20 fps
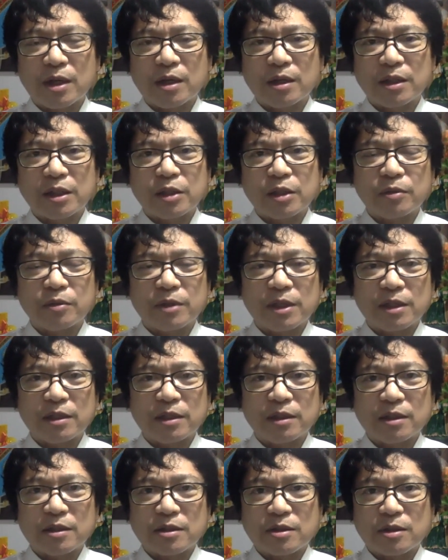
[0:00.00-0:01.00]

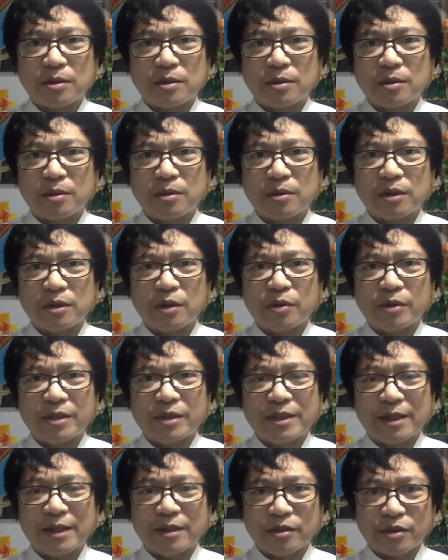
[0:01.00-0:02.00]
including the so-called
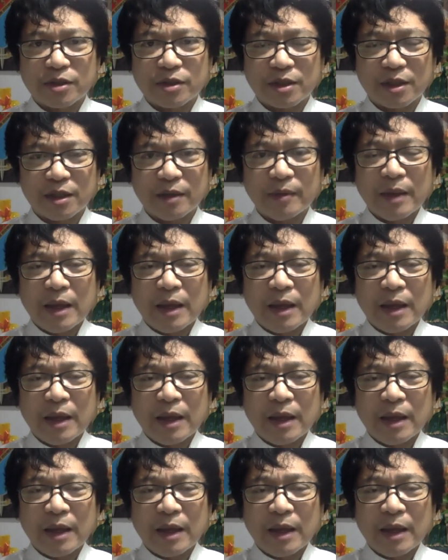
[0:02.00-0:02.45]
audiencia.